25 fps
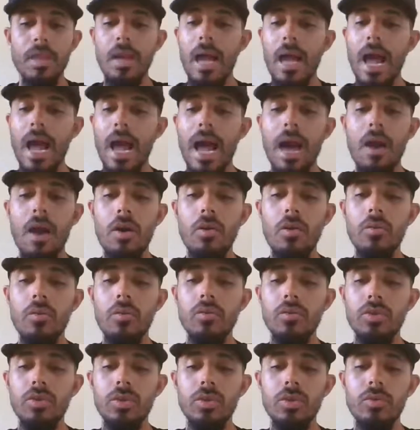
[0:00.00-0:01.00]

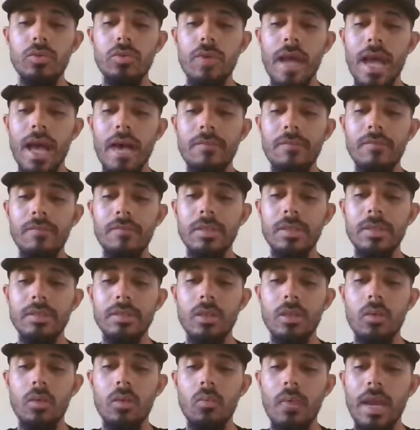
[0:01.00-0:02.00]
How do you have
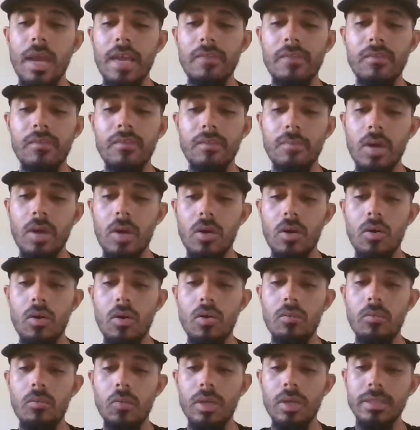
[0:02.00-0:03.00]
us away from
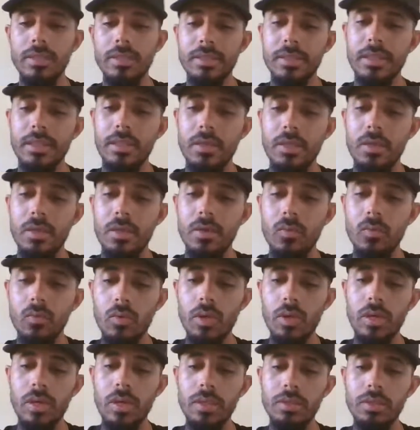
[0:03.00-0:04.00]
home? What is it?
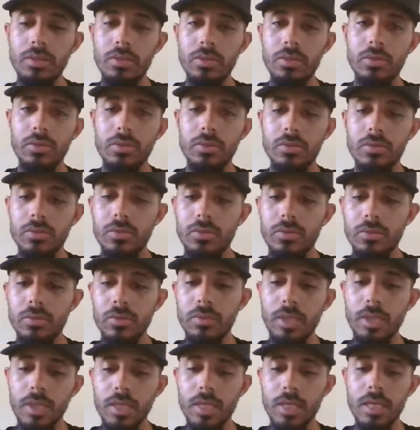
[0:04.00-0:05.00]
1, 2,
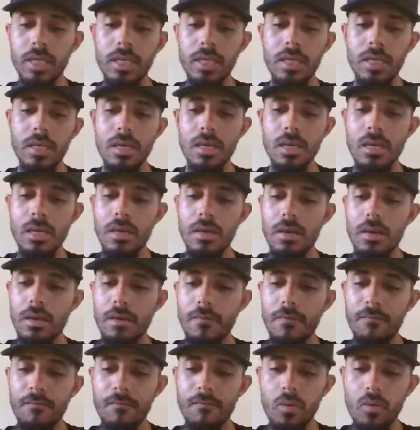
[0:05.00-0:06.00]
3,
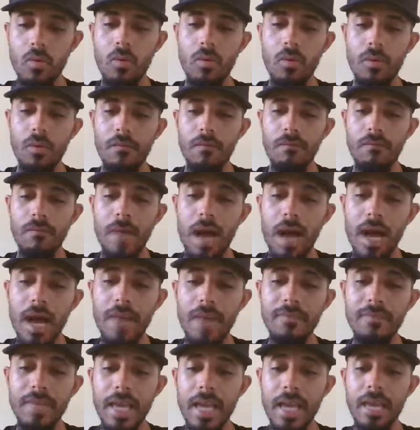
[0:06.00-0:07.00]
4,
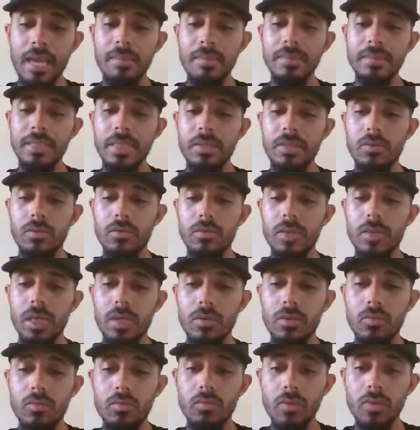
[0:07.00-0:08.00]
5 games in
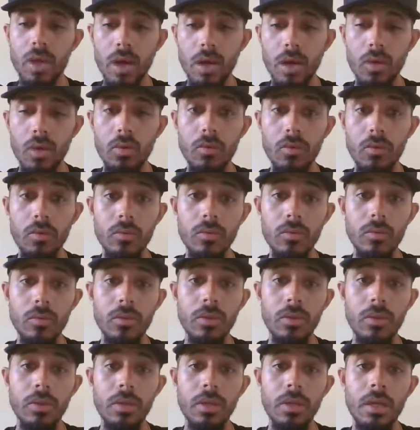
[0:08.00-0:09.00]
a row?
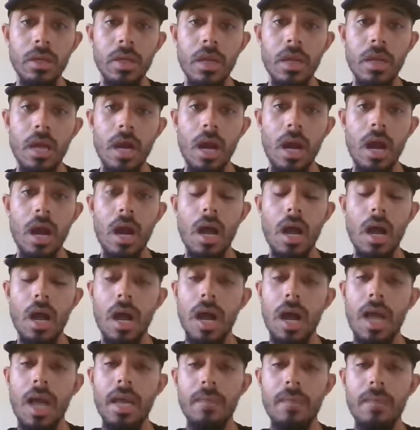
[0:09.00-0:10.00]

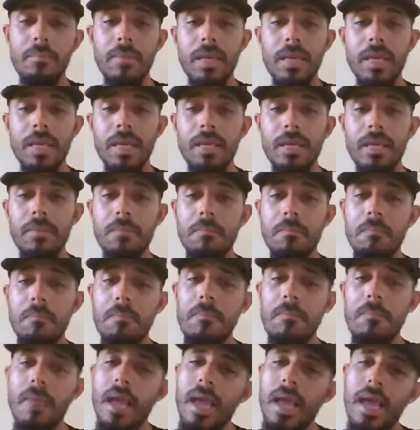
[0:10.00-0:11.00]
I
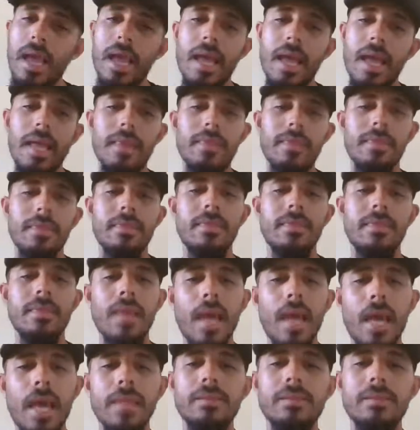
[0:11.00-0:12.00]
mean, man,
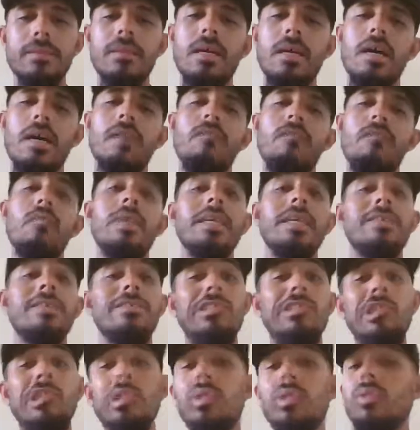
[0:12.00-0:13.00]
that's tough.
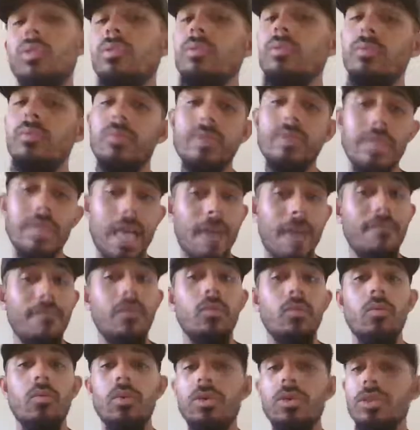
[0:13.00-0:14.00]
Weeks 2 through
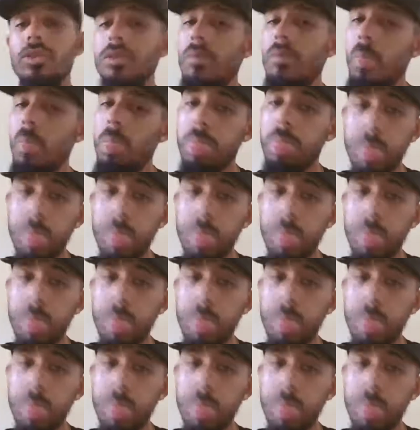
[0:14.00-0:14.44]
7, we're just.